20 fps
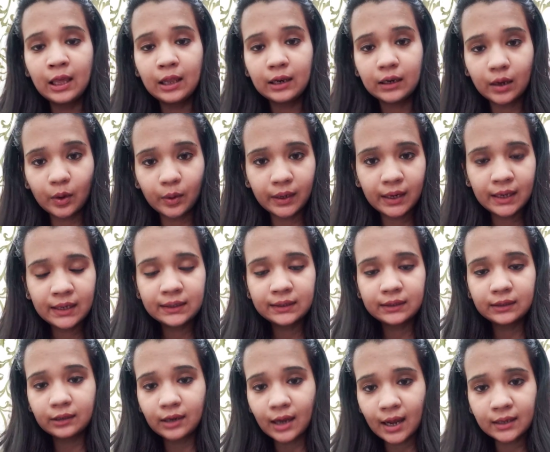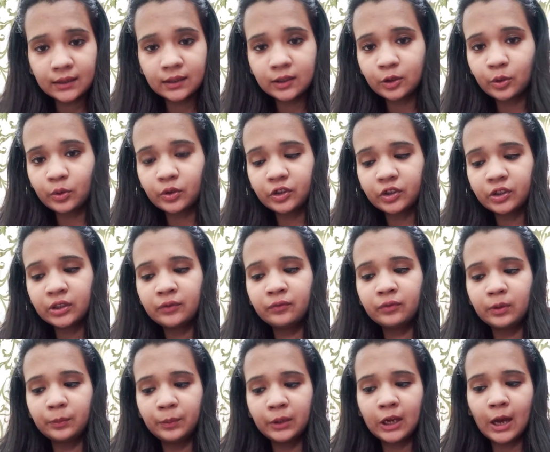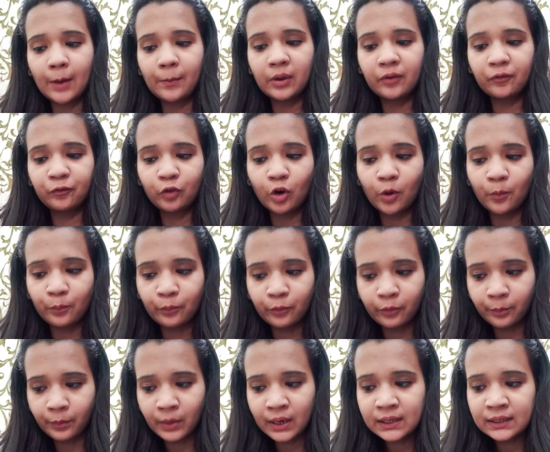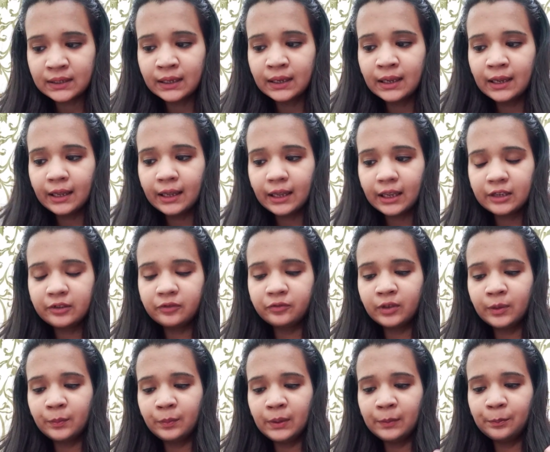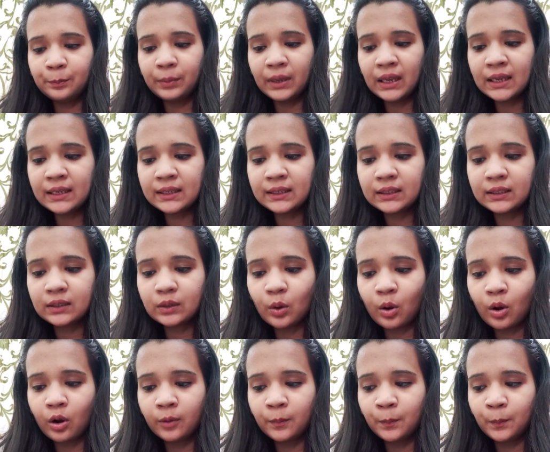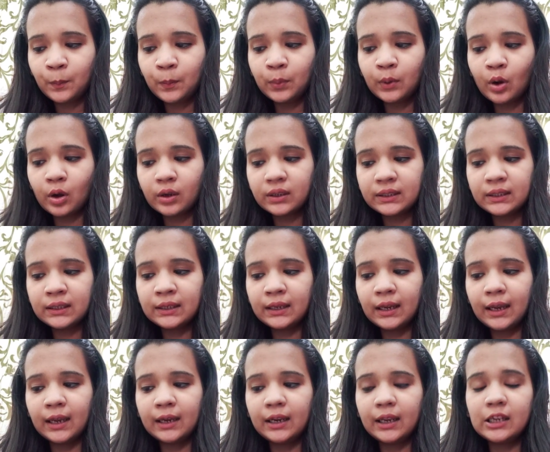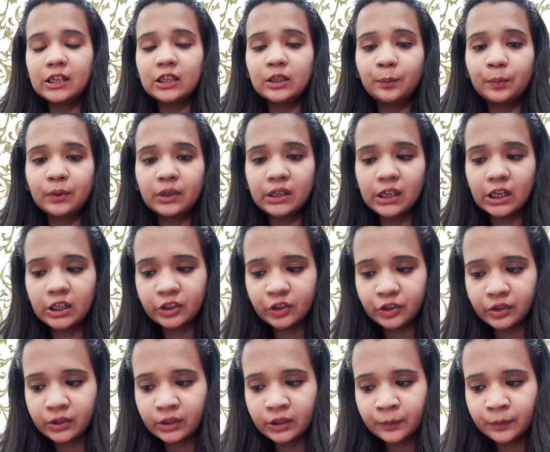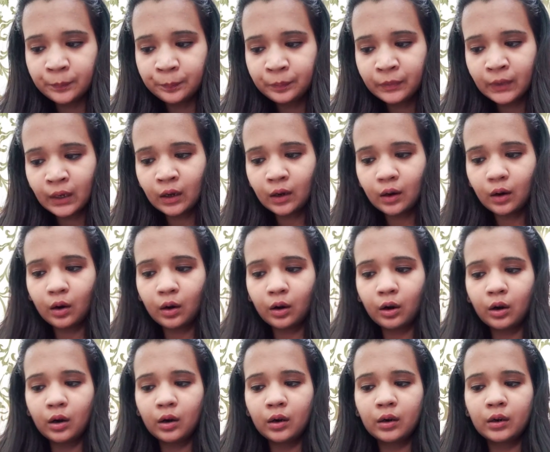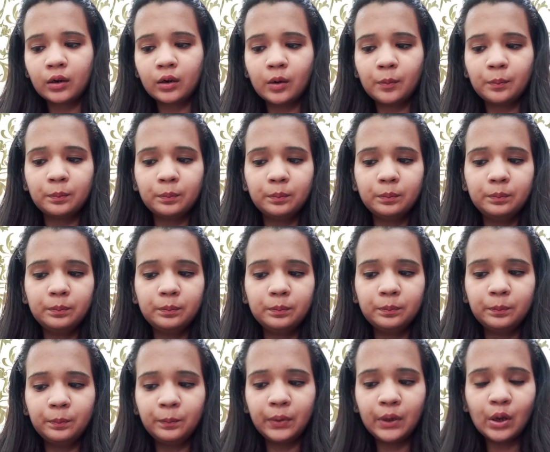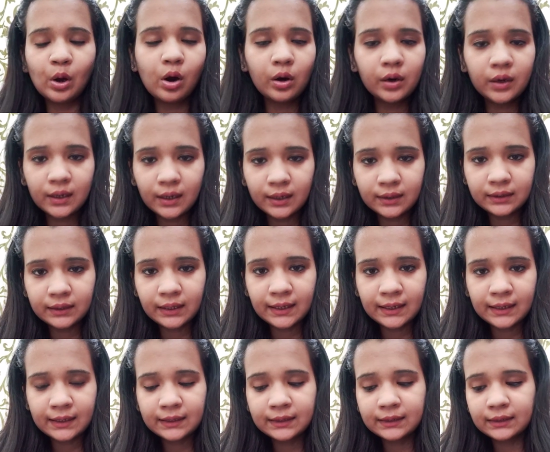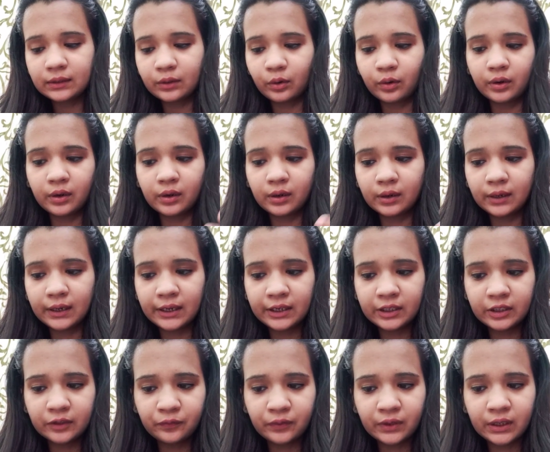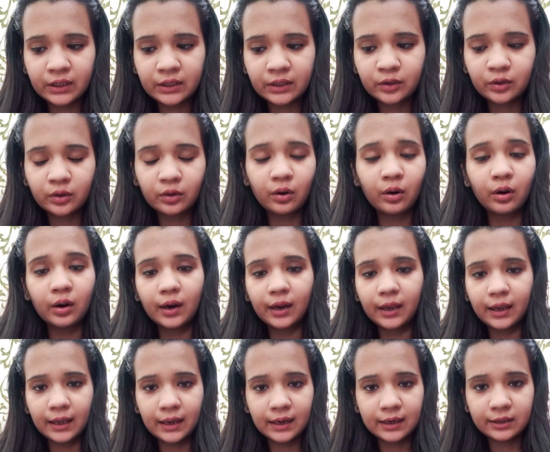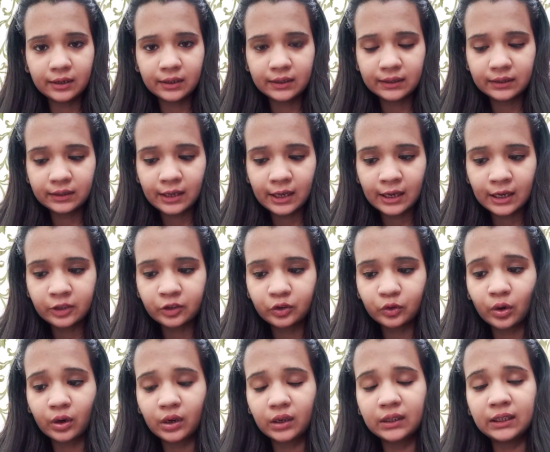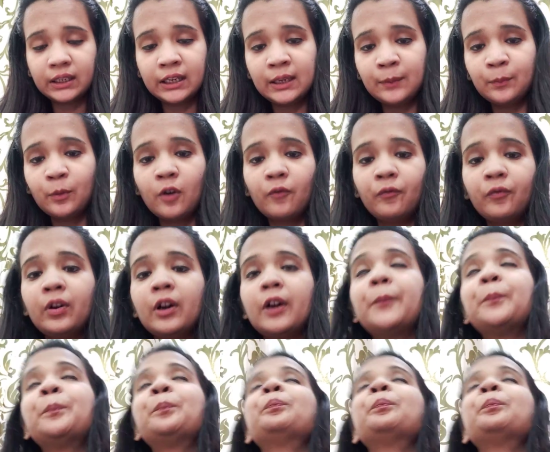Now next last question will be coming from moments. It will be based on plotting and interpretation, or beyond a text, or interference, or a character sketch, or a theme of a